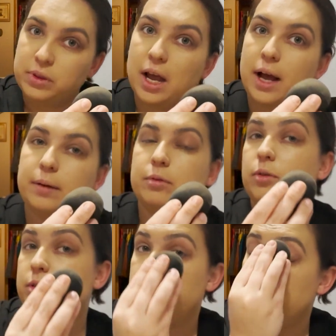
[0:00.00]
I'm
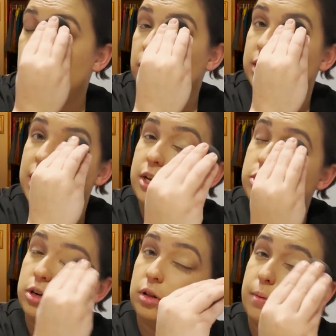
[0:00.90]
going to be more
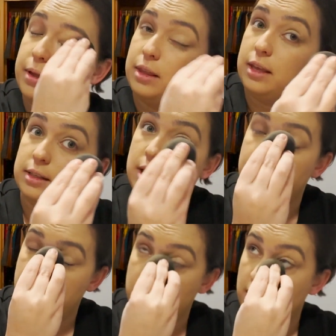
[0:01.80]
intentional about the things I
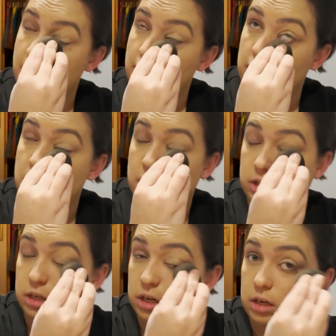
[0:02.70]
buy and get
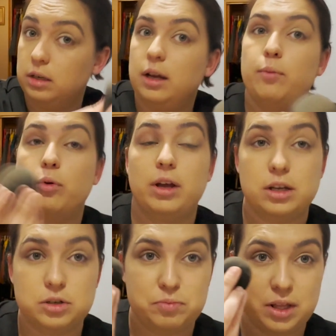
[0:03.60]
and bring
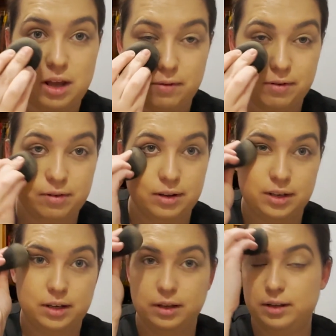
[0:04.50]
into my
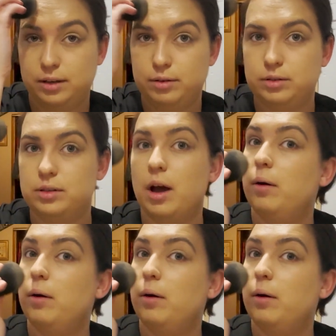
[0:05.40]
so,